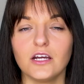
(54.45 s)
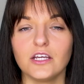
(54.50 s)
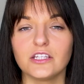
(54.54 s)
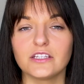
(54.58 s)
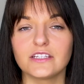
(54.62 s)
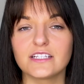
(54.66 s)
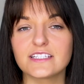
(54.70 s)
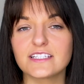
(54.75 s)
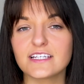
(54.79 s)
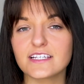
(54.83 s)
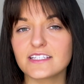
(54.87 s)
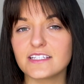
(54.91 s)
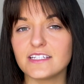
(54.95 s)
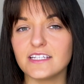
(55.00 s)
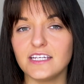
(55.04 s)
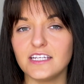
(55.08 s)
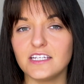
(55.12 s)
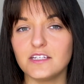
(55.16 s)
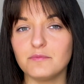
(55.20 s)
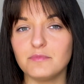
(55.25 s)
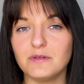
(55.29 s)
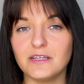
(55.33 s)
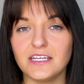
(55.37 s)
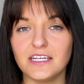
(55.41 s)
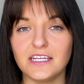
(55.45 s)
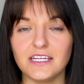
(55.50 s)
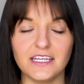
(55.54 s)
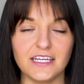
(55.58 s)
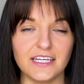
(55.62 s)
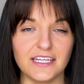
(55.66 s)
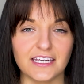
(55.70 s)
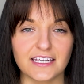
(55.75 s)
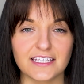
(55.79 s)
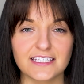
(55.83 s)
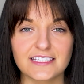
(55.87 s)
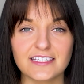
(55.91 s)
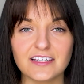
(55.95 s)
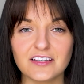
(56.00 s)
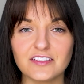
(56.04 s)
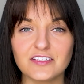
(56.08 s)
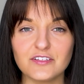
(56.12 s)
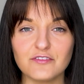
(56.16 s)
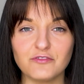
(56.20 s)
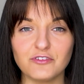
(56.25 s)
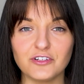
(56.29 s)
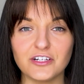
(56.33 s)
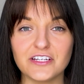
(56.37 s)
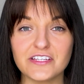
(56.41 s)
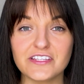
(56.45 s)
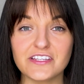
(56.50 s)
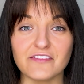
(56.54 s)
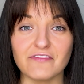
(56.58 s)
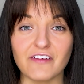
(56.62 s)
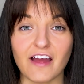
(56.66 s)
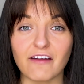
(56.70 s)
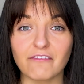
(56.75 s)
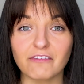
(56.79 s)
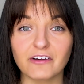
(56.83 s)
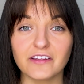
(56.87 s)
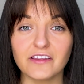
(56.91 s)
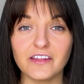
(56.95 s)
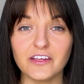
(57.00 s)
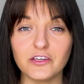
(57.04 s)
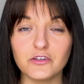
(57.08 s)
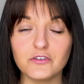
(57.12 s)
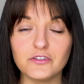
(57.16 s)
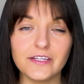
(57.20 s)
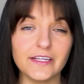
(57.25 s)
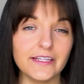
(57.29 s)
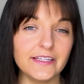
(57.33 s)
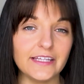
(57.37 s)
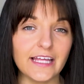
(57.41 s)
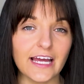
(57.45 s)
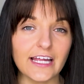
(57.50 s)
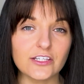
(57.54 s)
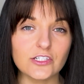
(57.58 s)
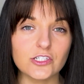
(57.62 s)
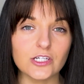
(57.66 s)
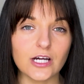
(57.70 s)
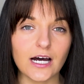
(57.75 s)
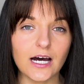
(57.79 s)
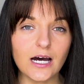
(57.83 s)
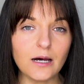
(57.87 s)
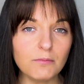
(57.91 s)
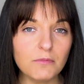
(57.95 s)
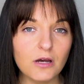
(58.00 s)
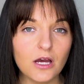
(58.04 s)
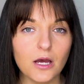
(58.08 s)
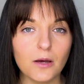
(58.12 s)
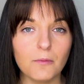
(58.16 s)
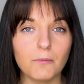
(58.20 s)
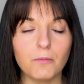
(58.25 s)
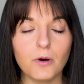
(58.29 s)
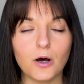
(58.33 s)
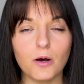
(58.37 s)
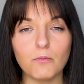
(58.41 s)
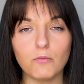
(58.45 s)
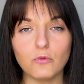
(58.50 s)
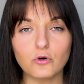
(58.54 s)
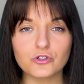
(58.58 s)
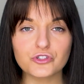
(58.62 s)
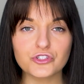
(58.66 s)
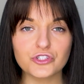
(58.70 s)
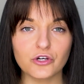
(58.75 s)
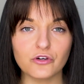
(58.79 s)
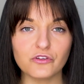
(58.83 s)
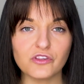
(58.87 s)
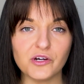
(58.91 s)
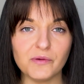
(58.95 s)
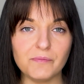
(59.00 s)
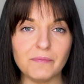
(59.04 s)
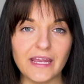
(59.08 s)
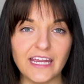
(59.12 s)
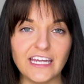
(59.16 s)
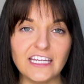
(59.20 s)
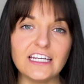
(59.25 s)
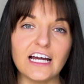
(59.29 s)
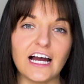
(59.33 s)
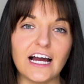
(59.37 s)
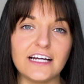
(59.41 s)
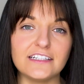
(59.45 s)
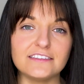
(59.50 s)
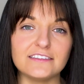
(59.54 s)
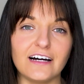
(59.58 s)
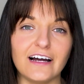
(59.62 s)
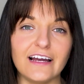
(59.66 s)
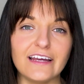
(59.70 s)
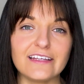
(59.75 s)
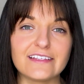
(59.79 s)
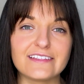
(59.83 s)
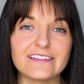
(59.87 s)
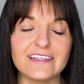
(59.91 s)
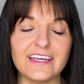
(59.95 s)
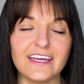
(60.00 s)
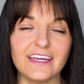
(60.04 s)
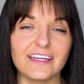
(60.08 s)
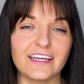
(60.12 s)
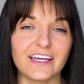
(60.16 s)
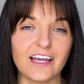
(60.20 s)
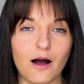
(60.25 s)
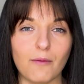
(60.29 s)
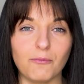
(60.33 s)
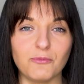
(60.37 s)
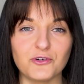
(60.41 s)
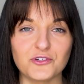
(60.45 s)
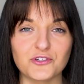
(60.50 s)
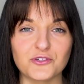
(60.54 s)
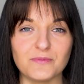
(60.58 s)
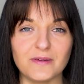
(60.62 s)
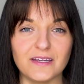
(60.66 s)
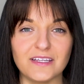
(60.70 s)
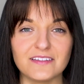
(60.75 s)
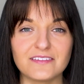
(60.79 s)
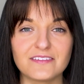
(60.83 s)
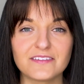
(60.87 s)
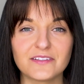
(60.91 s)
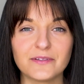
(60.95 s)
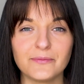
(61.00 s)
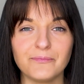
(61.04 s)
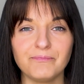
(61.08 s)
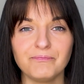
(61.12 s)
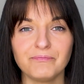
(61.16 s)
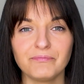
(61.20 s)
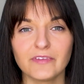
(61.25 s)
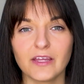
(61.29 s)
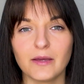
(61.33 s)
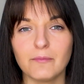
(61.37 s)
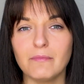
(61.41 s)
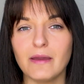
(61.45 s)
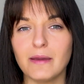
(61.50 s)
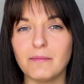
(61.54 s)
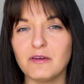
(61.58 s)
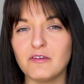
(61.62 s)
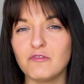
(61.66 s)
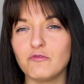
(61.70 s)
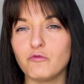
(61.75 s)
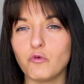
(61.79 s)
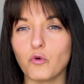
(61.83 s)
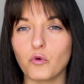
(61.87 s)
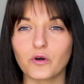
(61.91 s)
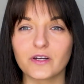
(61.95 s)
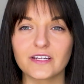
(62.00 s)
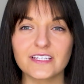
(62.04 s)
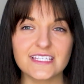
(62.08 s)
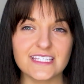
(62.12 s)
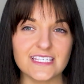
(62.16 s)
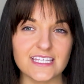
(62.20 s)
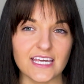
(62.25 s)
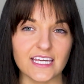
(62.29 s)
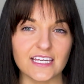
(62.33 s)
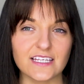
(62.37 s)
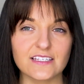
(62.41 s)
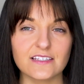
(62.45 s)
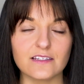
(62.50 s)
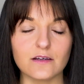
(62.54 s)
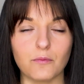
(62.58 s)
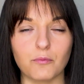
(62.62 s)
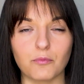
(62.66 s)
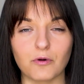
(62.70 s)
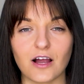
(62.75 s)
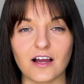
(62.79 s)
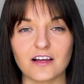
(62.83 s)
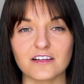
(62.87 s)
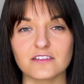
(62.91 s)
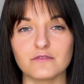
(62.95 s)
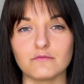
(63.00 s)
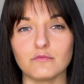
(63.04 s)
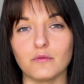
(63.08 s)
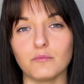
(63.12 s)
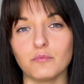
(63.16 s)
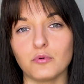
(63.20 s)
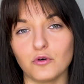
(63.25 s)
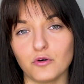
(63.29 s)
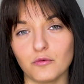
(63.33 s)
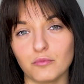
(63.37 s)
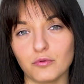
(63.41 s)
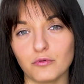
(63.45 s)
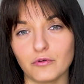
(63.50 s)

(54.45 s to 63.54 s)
This doesn't need to be an extensive list of everything you did in that job, but more so the main highlights and accomplishments, maybe 4 to 6 approximate bullet